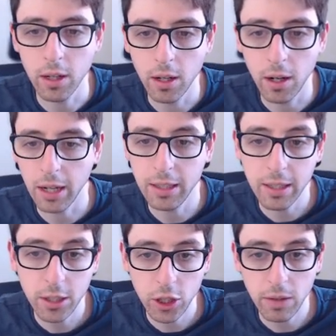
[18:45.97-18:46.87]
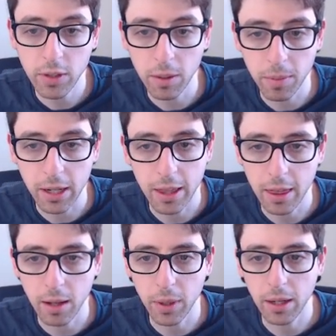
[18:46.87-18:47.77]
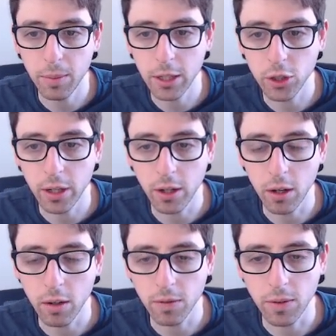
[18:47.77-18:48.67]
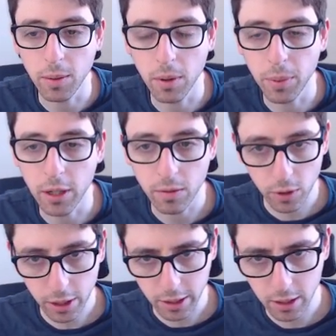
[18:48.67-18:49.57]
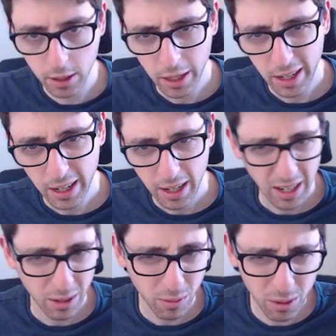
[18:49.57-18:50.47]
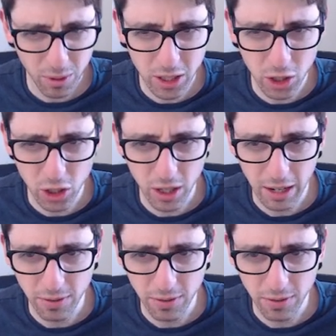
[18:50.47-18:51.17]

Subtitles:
I did achieve something, I think, by trading off a pair of rooks. I really wasn't sure.